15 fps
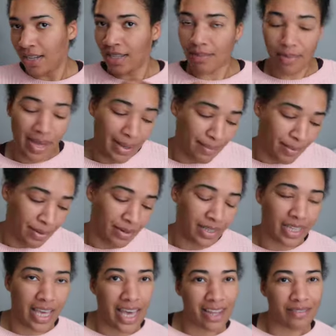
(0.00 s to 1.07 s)
the paper,
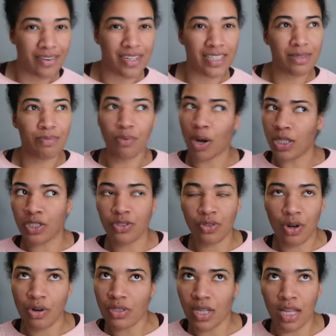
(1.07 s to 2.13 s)
the canvas, brush
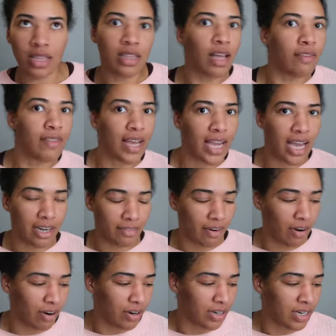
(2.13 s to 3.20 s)
strokes. I love that kind of
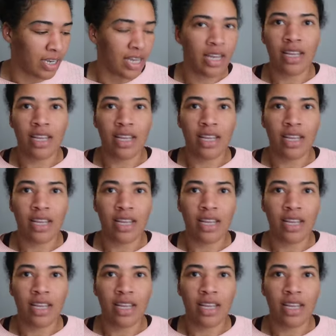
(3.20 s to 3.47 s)
art.